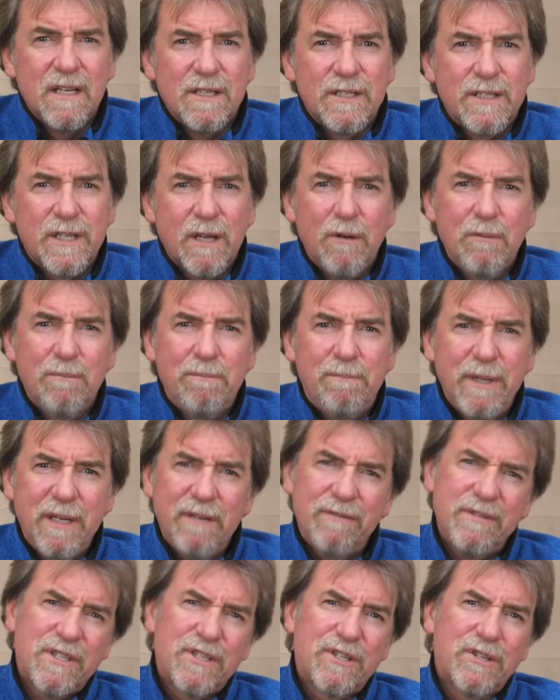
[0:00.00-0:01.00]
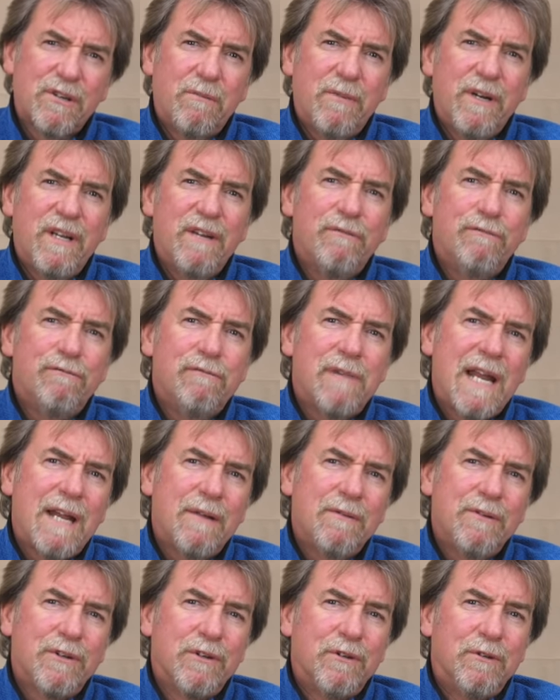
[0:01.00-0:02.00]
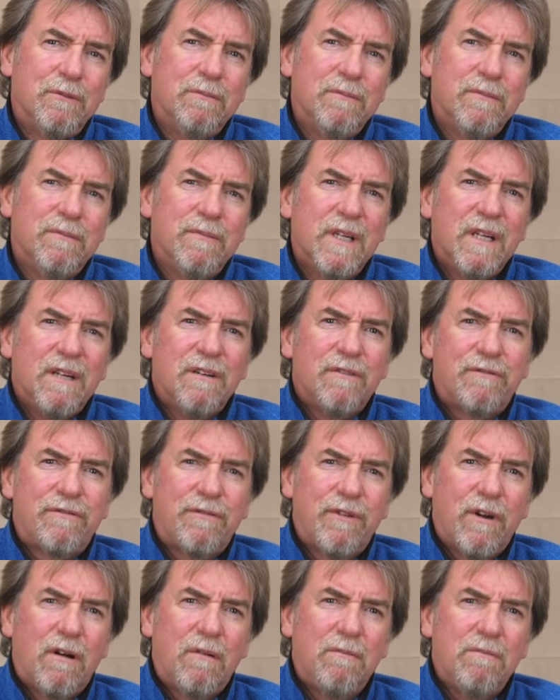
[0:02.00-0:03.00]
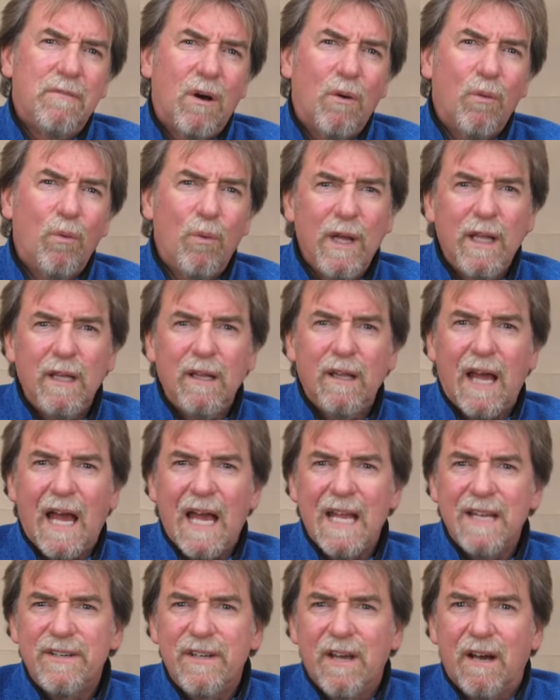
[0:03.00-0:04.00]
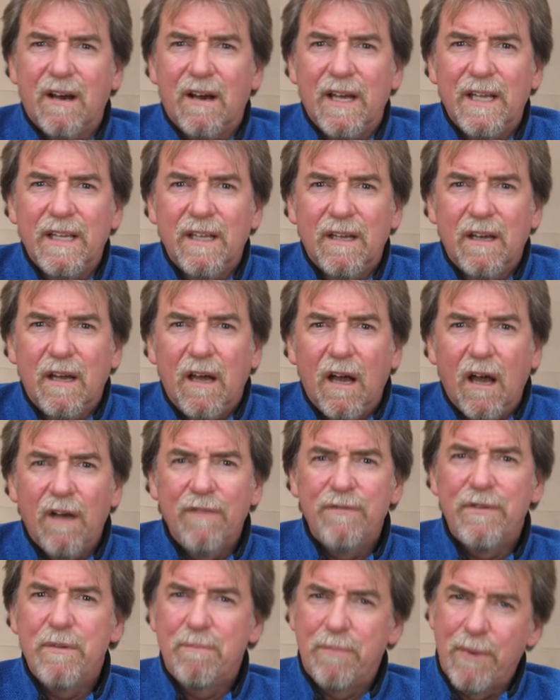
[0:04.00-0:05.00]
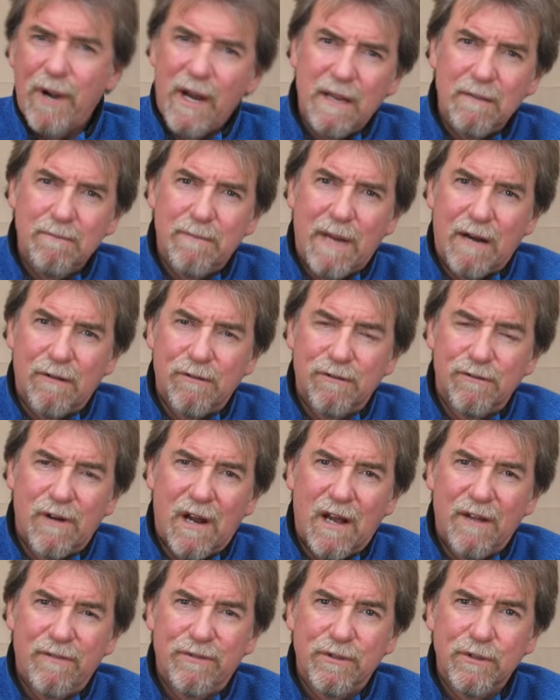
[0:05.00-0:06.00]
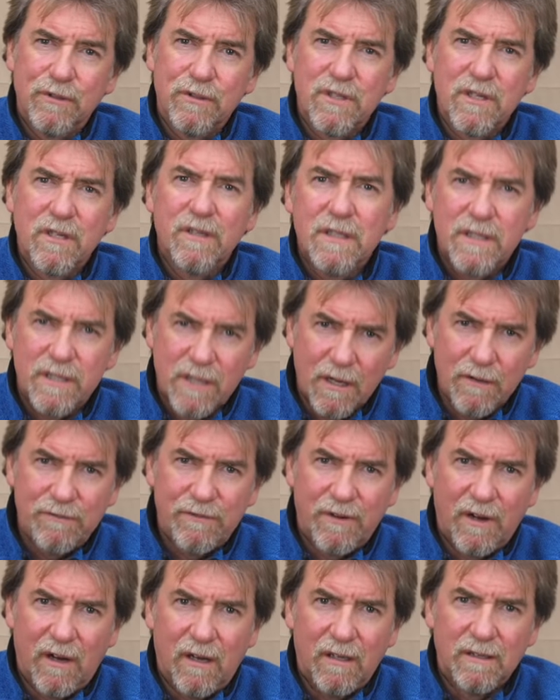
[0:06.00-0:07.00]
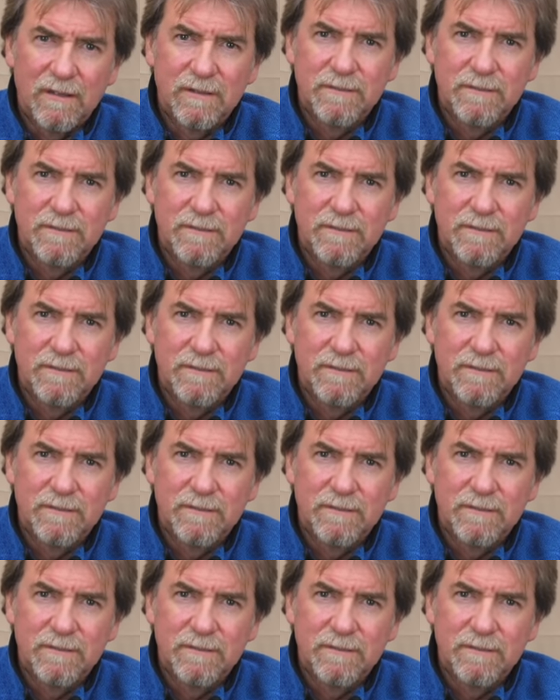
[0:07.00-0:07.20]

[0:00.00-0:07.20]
So a bit of a summary and roundup from Will and I of the brake barrel rifles so far.